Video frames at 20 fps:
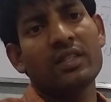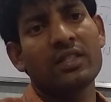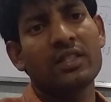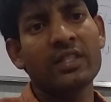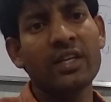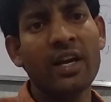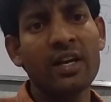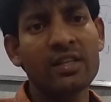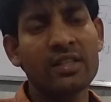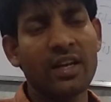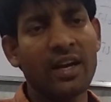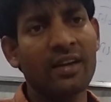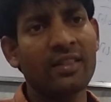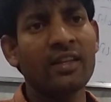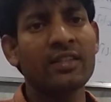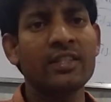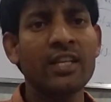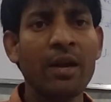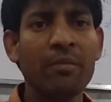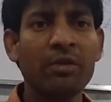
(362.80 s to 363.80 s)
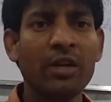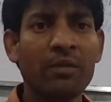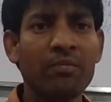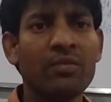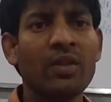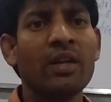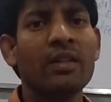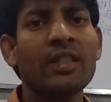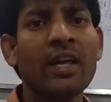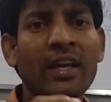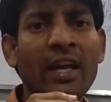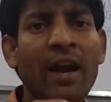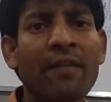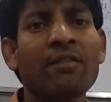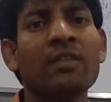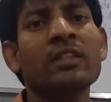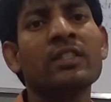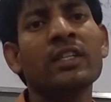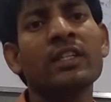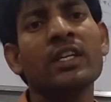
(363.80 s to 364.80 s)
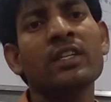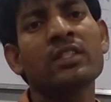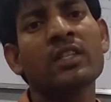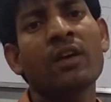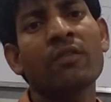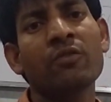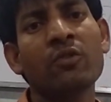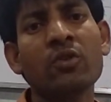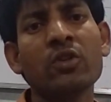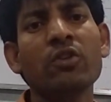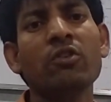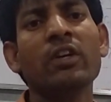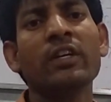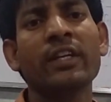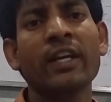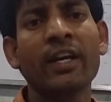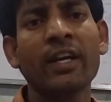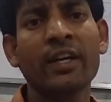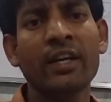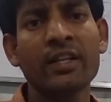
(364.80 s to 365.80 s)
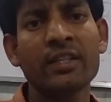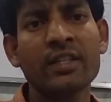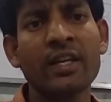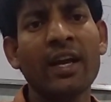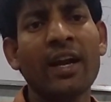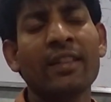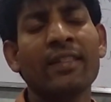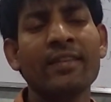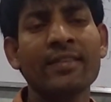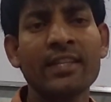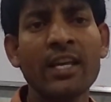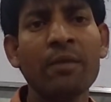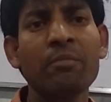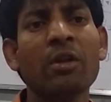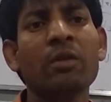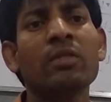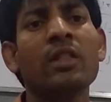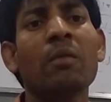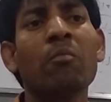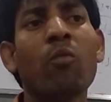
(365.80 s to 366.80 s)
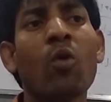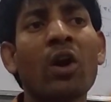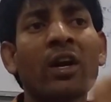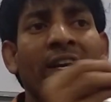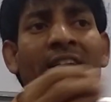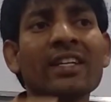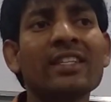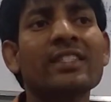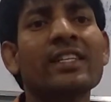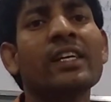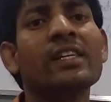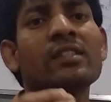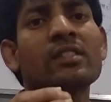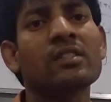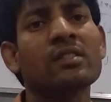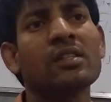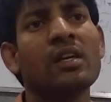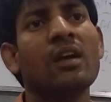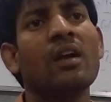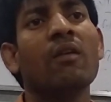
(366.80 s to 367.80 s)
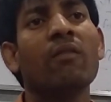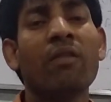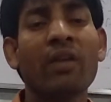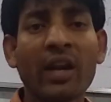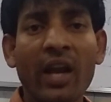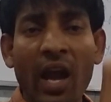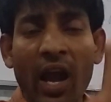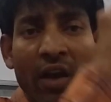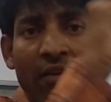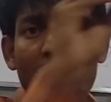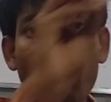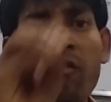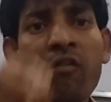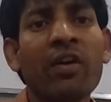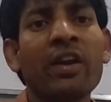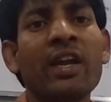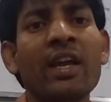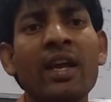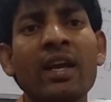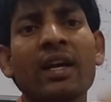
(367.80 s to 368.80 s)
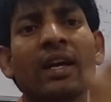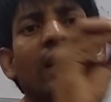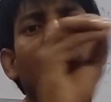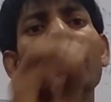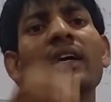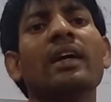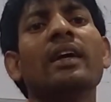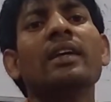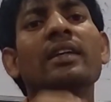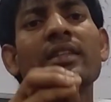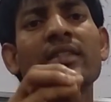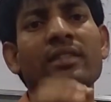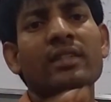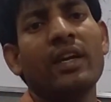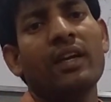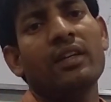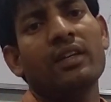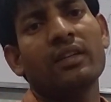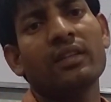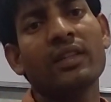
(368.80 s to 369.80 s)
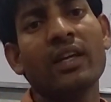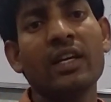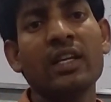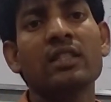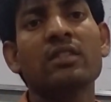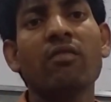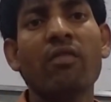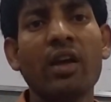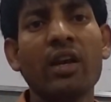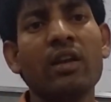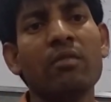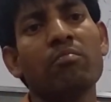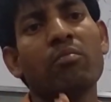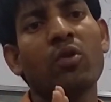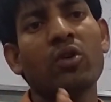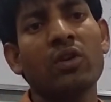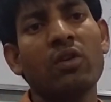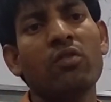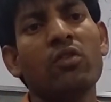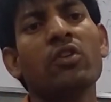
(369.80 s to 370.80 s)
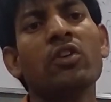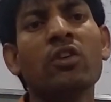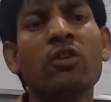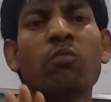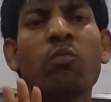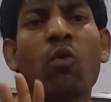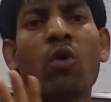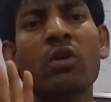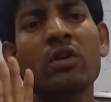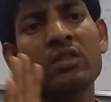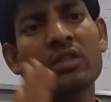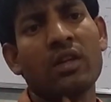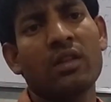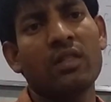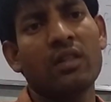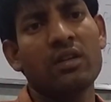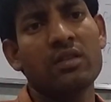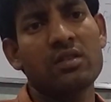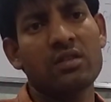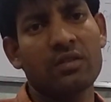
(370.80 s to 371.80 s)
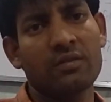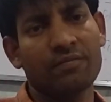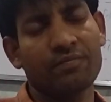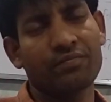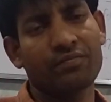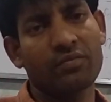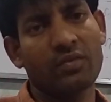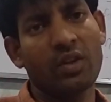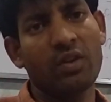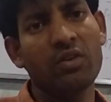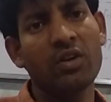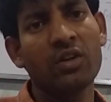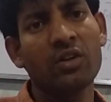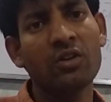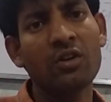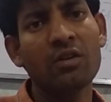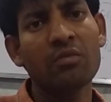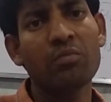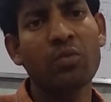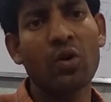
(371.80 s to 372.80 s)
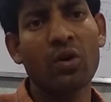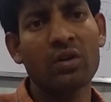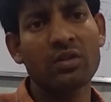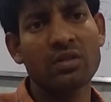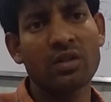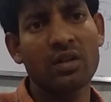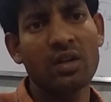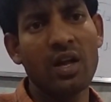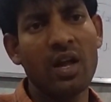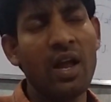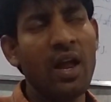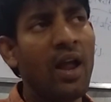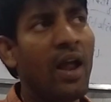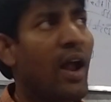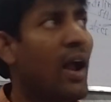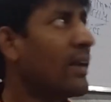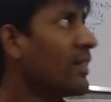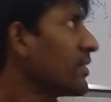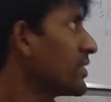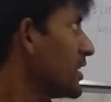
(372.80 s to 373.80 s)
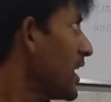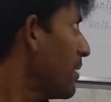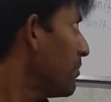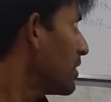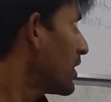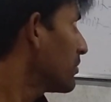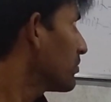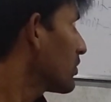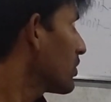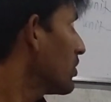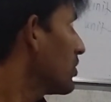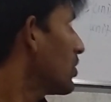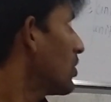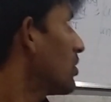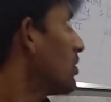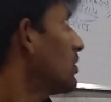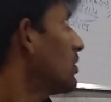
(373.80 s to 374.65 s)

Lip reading: state at the same time. The capital cities of union territories at the same time. The bordering states for every state. That is very important. You need to focus on that. You need to focus. At the same time,